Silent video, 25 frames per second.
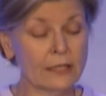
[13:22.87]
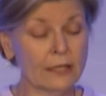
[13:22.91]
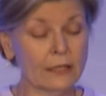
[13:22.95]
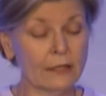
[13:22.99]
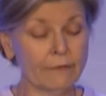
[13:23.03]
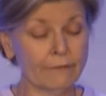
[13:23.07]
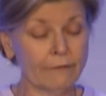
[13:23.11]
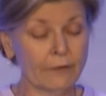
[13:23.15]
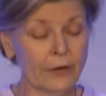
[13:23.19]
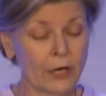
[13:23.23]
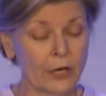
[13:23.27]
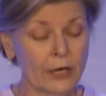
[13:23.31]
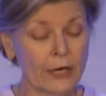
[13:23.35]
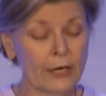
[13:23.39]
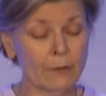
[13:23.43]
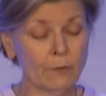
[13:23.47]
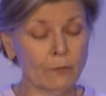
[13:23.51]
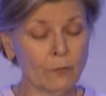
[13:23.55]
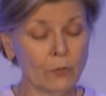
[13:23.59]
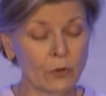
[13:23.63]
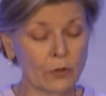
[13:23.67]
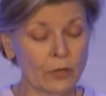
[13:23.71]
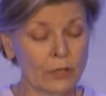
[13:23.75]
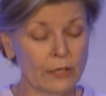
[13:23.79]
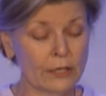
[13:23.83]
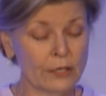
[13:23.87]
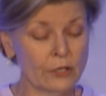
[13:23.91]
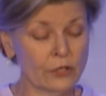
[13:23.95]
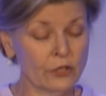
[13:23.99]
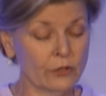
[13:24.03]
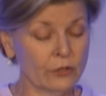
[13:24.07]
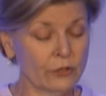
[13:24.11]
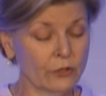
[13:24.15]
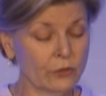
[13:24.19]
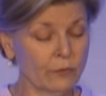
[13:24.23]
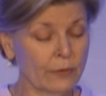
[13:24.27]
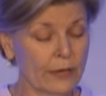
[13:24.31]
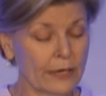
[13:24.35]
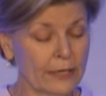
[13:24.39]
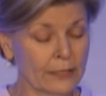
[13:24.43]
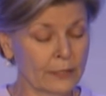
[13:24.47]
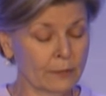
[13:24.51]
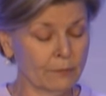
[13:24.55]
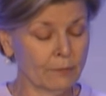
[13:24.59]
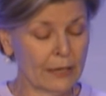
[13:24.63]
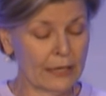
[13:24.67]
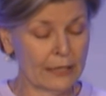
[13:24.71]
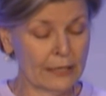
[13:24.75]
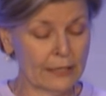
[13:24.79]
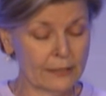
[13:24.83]
to the very important issues
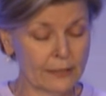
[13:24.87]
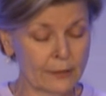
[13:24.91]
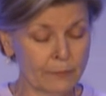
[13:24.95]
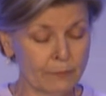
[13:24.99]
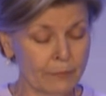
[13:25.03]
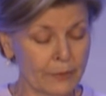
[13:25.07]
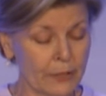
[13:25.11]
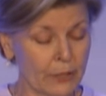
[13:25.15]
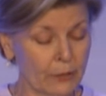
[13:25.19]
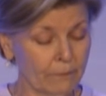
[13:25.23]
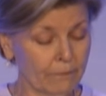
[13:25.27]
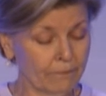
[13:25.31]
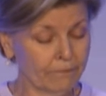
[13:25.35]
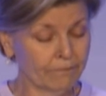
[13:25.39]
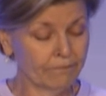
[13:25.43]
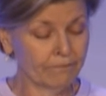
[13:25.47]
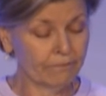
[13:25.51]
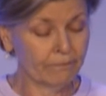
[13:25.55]
raised by this bill.